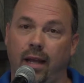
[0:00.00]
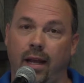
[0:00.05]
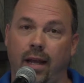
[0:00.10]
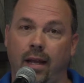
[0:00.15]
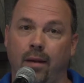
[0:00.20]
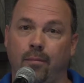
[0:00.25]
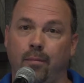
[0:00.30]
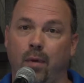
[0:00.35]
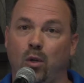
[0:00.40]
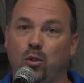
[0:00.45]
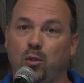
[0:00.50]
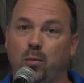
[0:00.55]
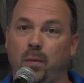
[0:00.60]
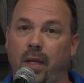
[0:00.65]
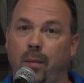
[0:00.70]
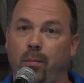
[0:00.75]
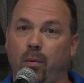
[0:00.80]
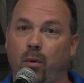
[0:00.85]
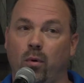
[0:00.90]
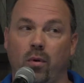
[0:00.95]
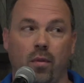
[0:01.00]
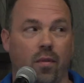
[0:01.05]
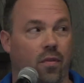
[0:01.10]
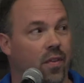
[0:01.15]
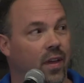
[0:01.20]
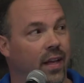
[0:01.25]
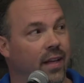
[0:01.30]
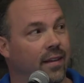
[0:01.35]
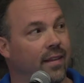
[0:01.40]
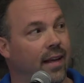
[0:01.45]
And most people
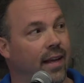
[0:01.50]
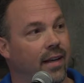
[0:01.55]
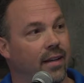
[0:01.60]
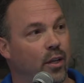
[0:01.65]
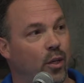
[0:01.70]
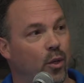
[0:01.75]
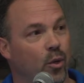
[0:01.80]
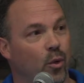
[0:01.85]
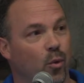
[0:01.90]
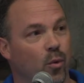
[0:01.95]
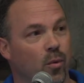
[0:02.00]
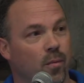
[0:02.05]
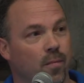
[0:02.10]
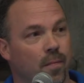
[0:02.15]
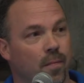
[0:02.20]
think they do.